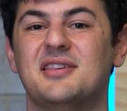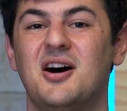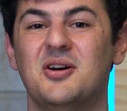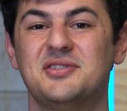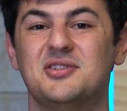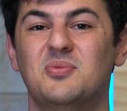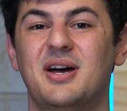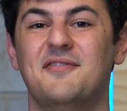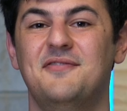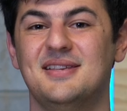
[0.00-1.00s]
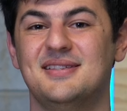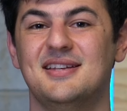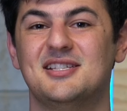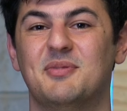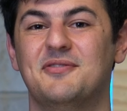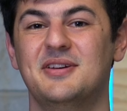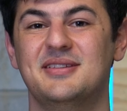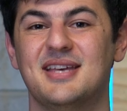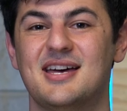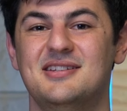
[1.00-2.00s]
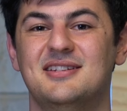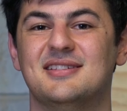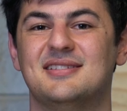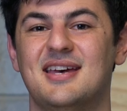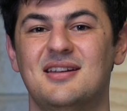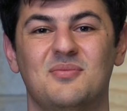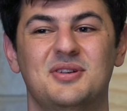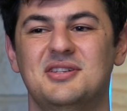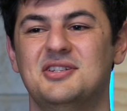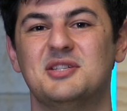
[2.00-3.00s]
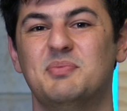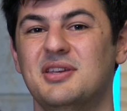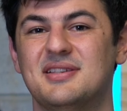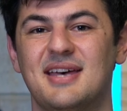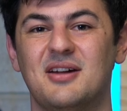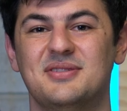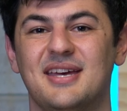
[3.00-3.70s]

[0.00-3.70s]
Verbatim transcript: So the old school way of fixing this before you started your descent was you just put your saddle